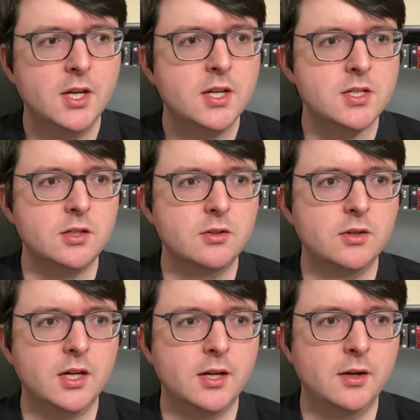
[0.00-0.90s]
So
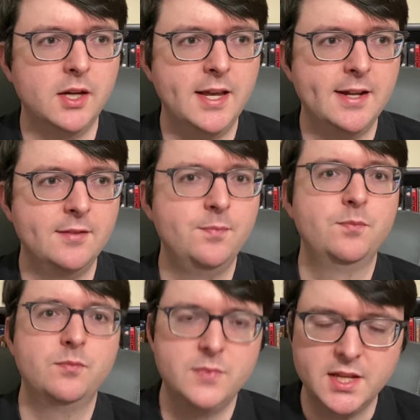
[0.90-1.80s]
uh, again,
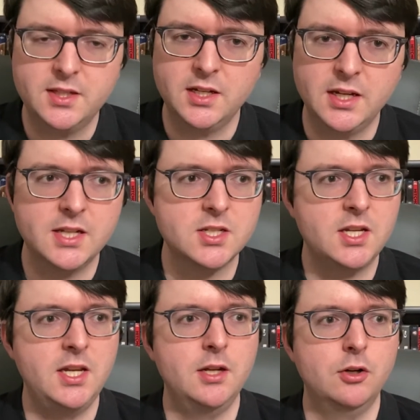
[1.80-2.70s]
nothing against
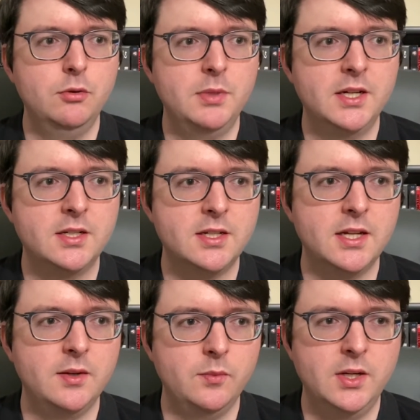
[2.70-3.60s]
Kino, but
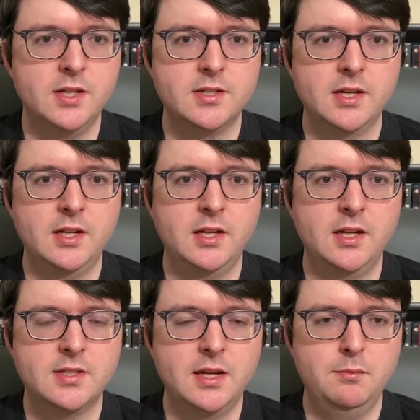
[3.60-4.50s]
it was a
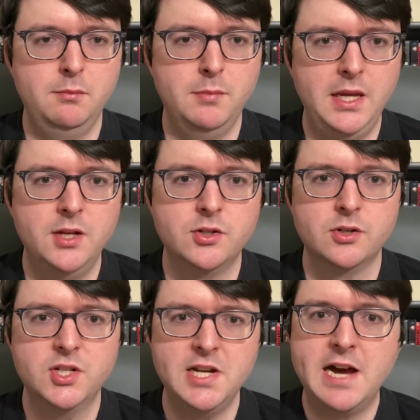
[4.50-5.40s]
it's a major
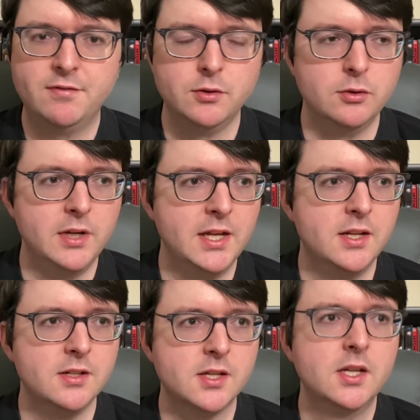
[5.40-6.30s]
snafu
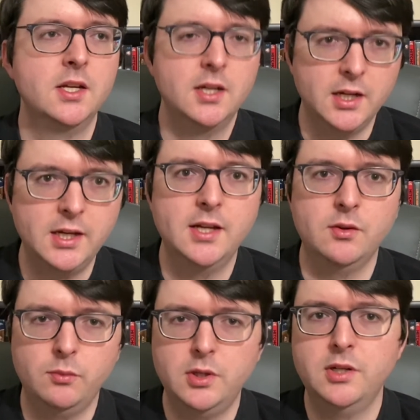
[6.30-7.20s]
and
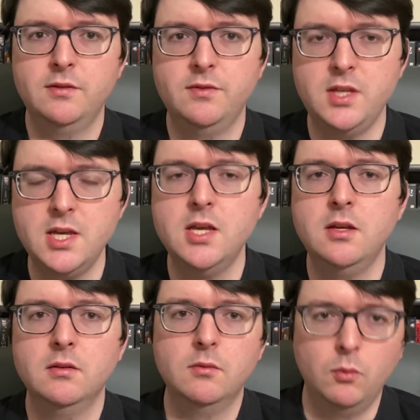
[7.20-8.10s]
again one of
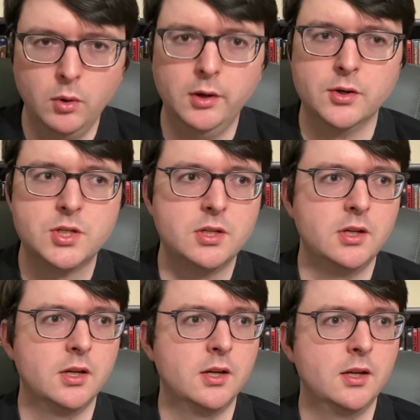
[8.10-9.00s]
the worst
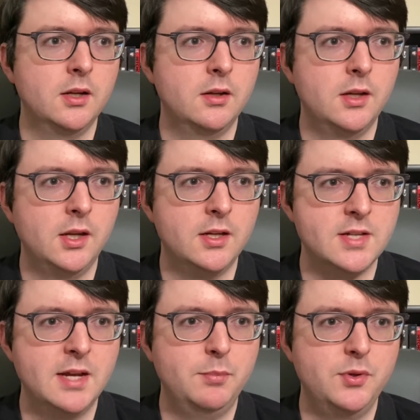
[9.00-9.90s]
uh,
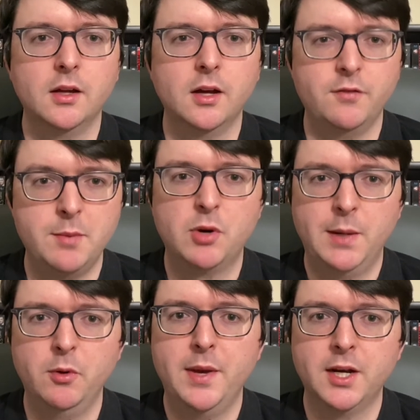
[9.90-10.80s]
examples of a
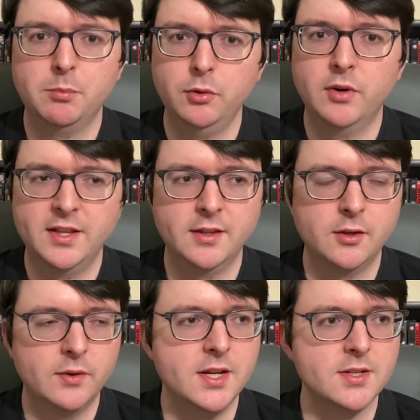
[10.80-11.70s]
problematic Blu ray that
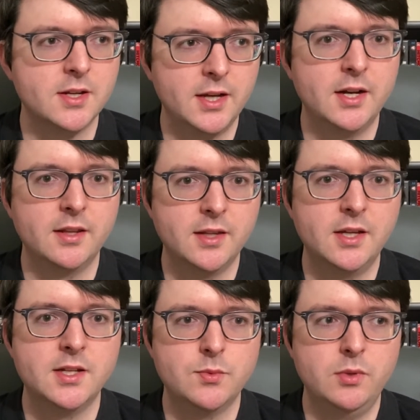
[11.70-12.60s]
there is. Again, I
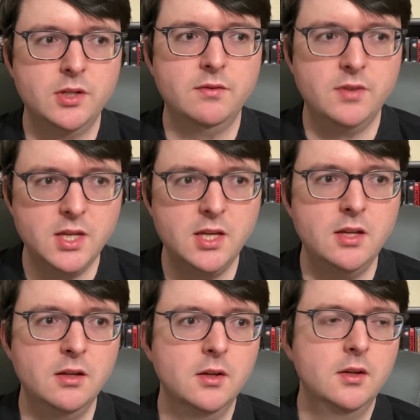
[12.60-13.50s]
think it's one of
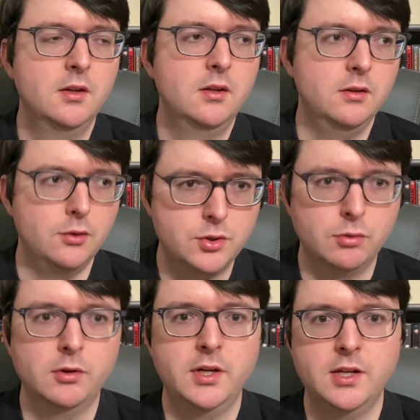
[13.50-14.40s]
the
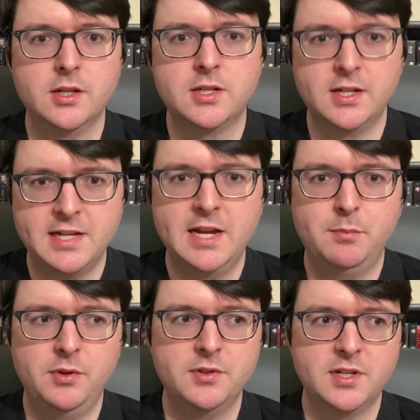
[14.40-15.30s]
notorious
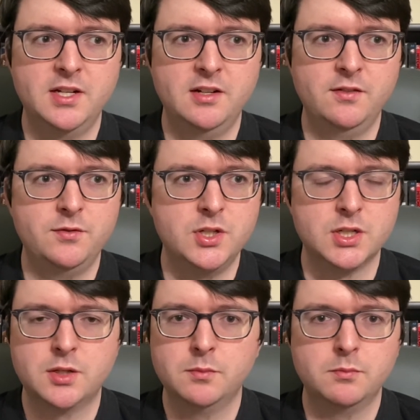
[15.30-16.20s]
examples of
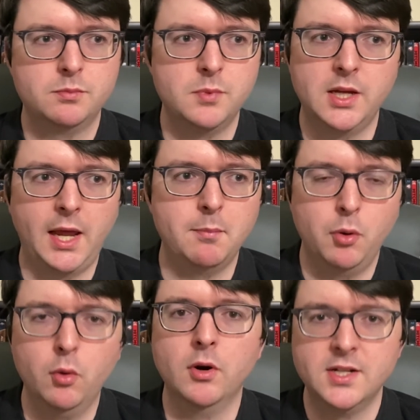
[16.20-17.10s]
just a
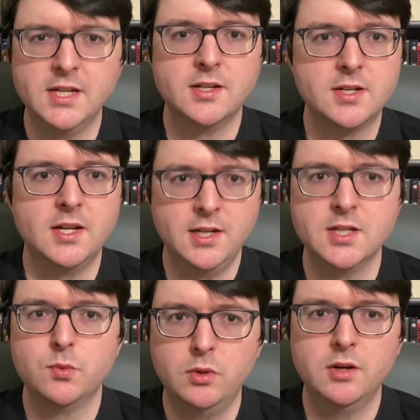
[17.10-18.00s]
poor disc. It
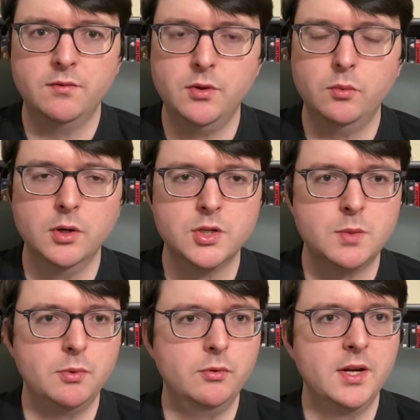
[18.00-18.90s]
is one of the
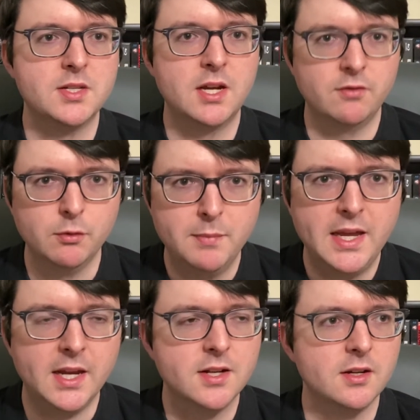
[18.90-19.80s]
worst Blu rays ever
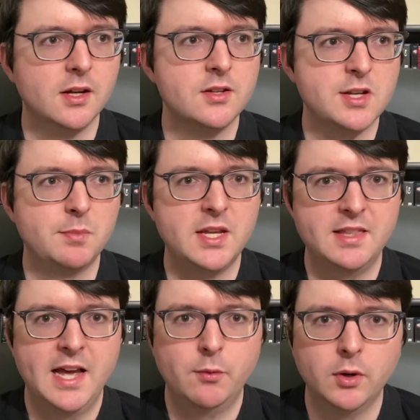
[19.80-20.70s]
made, uh, simply
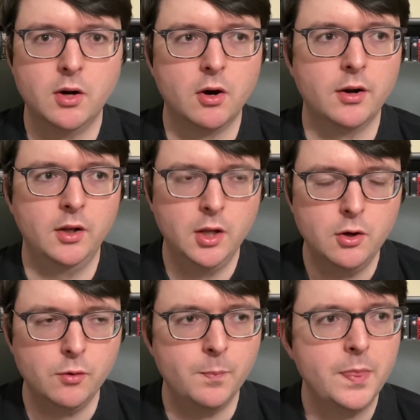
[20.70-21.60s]
in that regard
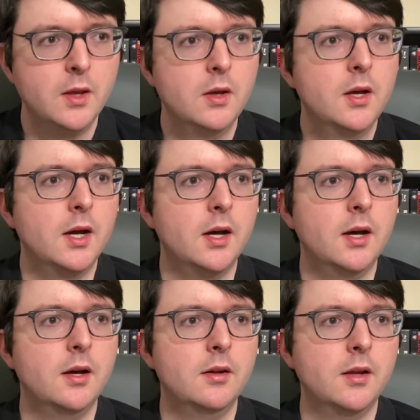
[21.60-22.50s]
alone.
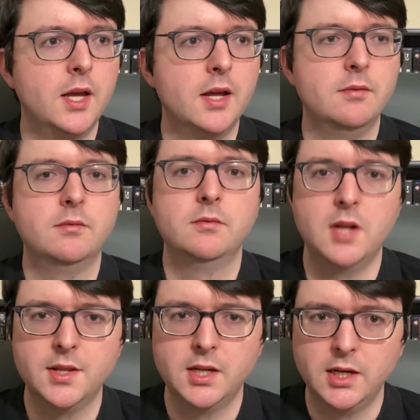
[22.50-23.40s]
Uh, again,
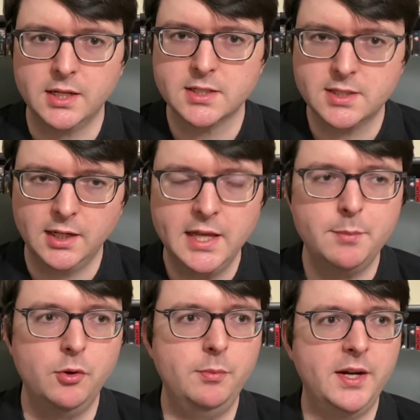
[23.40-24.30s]
nothing against the
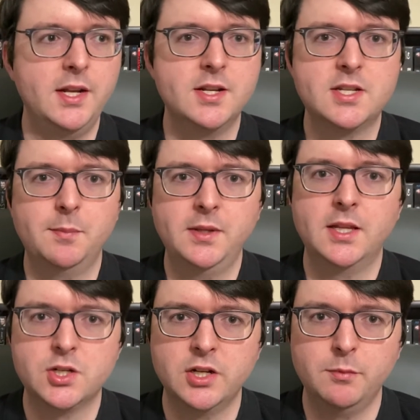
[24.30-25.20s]
label, but it is something
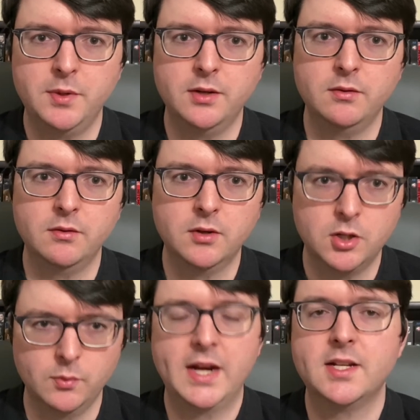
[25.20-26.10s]
that should have been
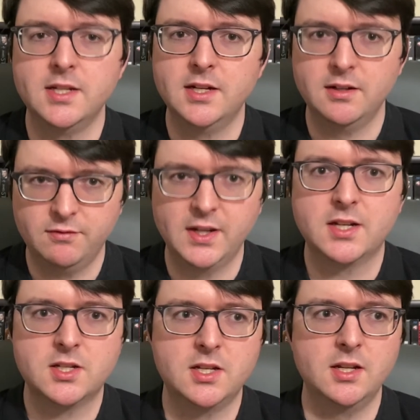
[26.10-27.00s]
corrected and
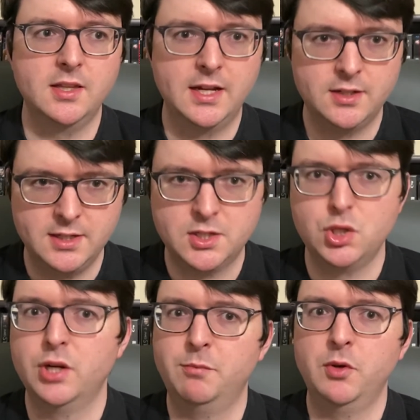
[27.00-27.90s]
fixed, and that disc
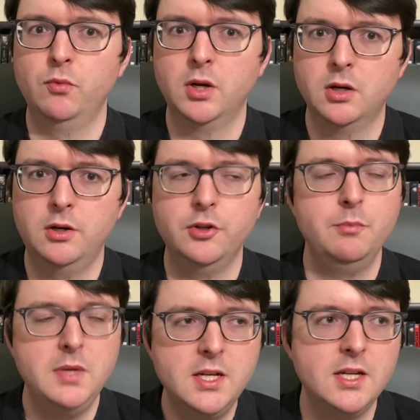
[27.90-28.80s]
should have been recalled
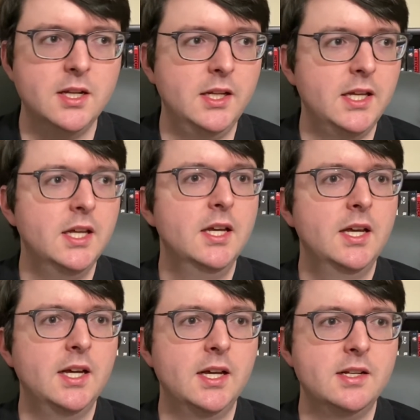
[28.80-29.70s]
immediately,
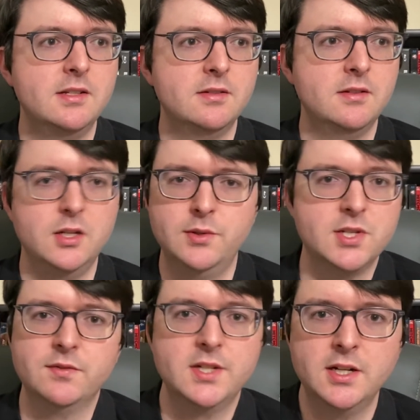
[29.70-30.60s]
and no one's
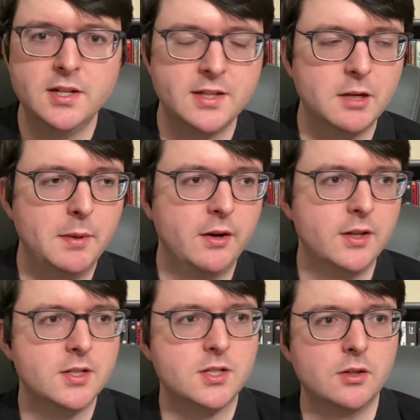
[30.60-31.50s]
ever done anything about
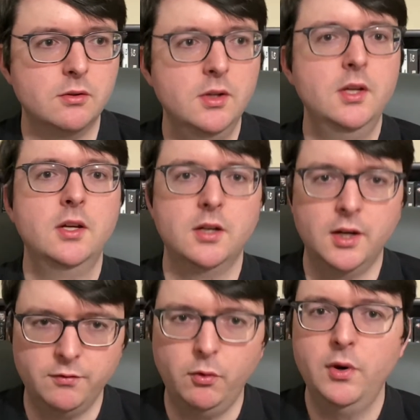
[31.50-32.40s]
it. So
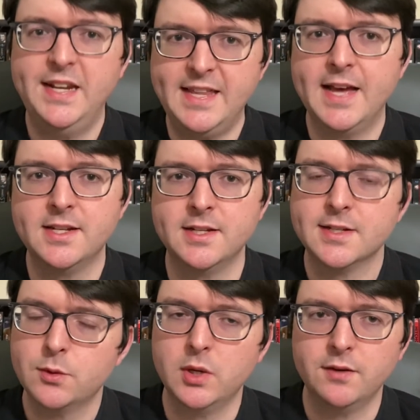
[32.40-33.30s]
avoid that
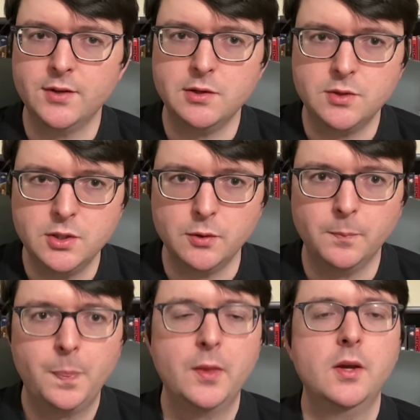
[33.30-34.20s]
disc, whatever you do.
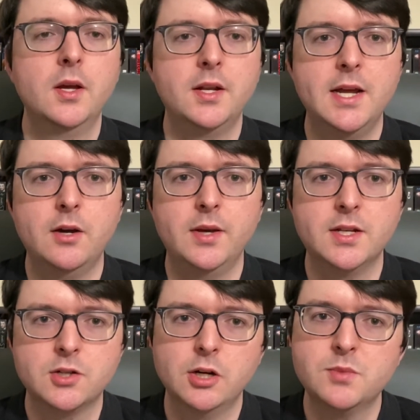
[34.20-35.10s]
Now, in
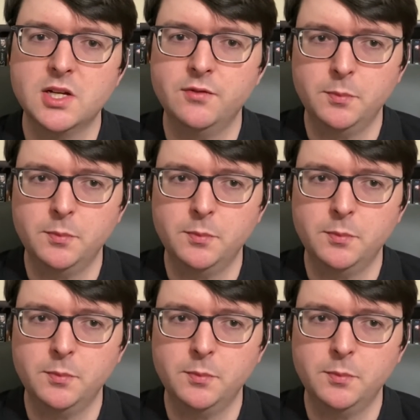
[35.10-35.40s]
terms of the